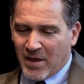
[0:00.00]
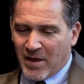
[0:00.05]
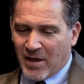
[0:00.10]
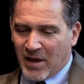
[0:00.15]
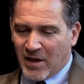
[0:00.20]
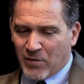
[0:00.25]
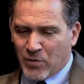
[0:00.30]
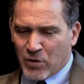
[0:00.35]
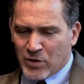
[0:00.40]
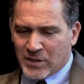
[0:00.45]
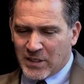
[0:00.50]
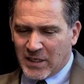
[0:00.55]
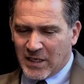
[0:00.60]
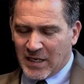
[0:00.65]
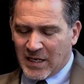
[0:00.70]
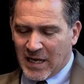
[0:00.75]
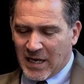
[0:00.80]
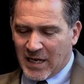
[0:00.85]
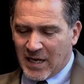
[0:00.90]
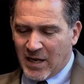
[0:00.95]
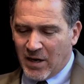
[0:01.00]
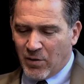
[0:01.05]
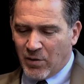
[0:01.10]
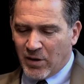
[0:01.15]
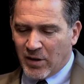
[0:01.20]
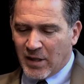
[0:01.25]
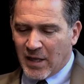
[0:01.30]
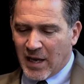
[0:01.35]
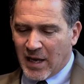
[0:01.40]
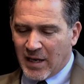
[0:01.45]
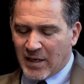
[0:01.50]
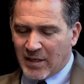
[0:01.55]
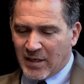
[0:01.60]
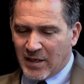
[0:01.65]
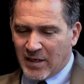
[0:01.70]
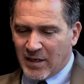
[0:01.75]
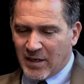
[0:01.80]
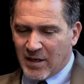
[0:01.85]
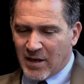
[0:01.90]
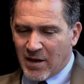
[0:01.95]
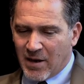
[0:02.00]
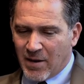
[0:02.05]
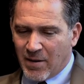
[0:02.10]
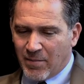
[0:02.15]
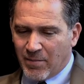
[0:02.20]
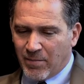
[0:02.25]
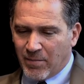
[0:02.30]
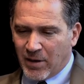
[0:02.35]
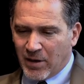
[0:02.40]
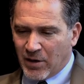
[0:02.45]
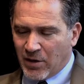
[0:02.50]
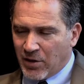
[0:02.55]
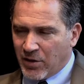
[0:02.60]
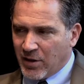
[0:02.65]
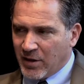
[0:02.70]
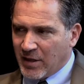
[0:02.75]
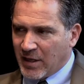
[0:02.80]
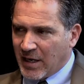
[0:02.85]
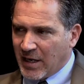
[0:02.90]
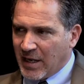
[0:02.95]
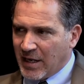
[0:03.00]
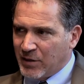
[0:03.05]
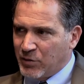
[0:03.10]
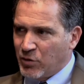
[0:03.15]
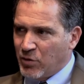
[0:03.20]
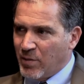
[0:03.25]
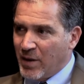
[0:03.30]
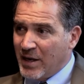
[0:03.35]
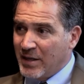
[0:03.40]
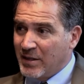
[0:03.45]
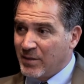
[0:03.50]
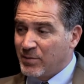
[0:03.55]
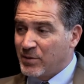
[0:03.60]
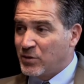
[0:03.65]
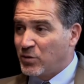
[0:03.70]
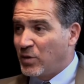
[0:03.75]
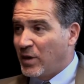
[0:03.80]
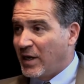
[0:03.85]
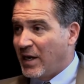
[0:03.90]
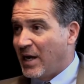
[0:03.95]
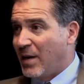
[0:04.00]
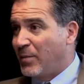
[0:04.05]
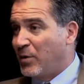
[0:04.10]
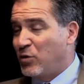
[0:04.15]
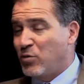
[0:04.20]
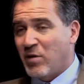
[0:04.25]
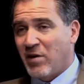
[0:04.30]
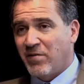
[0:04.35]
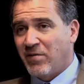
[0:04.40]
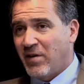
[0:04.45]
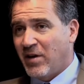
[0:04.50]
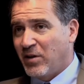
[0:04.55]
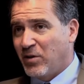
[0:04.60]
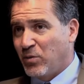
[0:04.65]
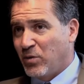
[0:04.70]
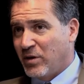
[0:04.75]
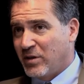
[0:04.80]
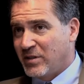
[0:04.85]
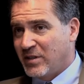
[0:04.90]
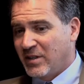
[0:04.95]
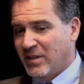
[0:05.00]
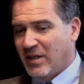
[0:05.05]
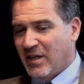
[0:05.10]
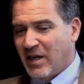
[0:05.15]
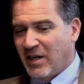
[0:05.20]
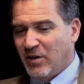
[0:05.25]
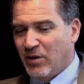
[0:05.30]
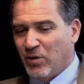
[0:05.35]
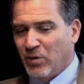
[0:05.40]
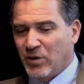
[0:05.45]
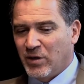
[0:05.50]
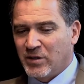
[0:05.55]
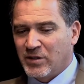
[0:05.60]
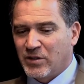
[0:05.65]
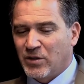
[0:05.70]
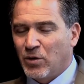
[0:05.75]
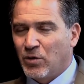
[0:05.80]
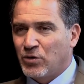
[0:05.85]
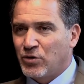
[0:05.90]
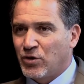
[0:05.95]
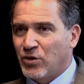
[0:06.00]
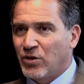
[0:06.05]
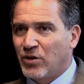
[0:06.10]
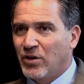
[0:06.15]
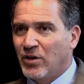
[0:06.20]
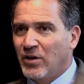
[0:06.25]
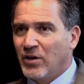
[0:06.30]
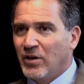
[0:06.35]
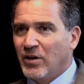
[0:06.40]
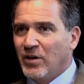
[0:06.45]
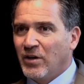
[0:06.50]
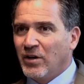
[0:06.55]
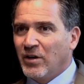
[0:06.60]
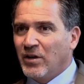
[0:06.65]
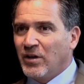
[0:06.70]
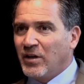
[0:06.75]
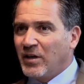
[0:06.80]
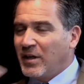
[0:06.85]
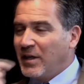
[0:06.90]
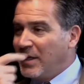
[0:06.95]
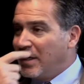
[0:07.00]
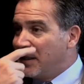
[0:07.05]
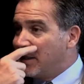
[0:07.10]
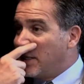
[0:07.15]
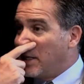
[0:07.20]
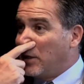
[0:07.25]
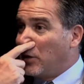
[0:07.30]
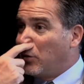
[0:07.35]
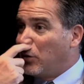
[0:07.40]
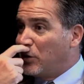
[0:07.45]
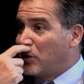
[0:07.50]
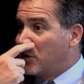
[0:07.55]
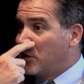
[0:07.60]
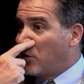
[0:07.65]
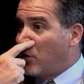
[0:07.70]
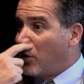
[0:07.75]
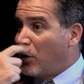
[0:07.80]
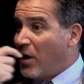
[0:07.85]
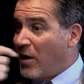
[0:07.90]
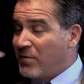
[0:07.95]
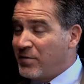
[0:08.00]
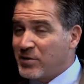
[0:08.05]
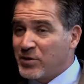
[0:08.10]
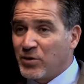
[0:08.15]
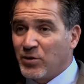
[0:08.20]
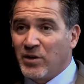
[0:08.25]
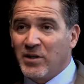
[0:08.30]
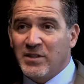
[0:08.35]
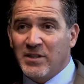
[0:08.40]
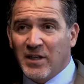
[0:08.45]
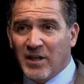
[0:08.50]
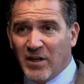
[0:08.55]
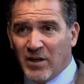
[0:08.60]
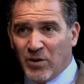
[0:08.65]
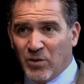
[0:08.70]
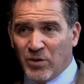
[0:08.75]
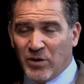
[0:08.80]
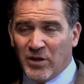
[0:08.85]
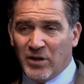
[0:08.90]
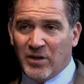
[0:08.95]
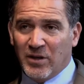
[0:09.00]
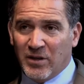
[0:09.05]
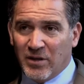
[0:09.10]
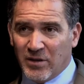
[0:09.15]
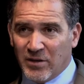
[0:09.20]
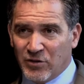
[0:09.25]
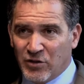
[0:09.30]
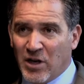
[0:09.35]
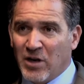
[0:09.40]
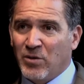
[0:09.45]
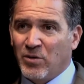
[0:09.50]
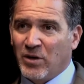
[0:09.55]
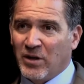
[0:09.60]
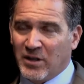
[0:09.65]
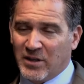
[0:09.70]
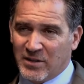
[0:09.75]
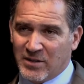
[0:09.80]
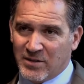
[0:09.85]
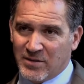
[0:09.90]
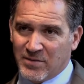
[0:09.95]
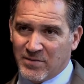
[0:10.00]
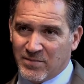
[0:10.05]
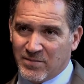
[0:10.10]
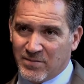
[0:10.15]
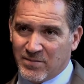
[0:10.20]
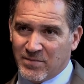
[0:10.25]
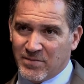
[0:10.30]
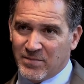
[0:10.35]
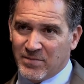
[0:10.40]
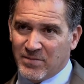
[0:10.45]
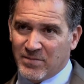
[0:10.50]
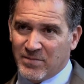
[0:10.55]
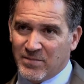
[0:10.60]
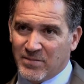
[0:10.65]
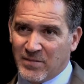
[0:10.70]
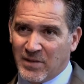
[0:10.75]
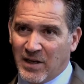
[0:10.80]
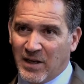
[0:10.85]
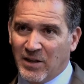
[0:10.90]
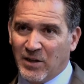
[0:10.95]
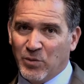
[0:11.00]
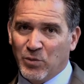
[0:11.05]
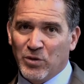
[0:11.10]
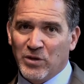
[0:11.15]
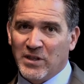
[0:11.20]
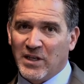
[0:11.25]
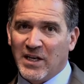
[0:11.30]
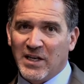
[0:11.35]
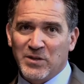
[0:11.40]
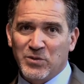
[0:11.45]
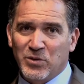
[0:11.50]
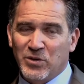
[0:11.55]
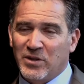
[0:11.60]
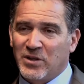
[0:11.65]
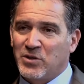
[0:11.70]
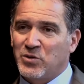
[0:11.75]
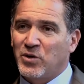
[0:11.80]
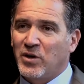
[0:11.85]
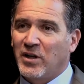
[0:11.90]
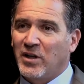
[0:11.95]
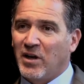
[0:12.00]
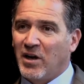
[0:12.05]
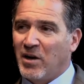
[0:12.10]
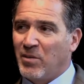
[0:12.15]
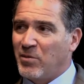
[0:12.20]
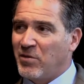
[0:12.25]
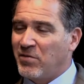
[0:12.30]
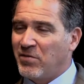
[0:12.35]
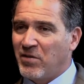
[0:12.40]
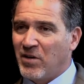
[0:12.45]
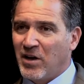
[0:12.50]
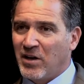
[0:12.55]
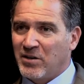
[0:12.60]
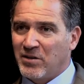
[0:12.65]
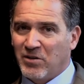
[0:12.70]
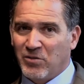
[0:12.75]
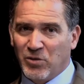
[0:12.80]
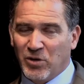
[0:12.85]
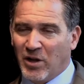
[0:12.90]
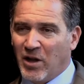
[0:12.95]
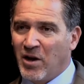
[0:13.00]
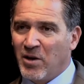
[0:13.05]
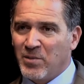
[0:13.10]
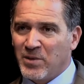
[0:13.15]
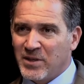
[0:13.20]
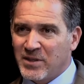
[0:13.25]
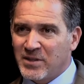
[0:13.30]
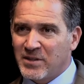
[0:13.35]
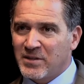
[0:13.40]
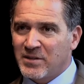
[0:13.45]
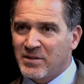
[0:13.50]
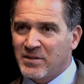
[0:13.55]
And of course, they didn't like hearing that. And another thing that I like to remind them is who I am and who my father was, and that I know what a soldier is, I know what an officer is, and I know what a general is. And there were days where the Israeli army fought real armies.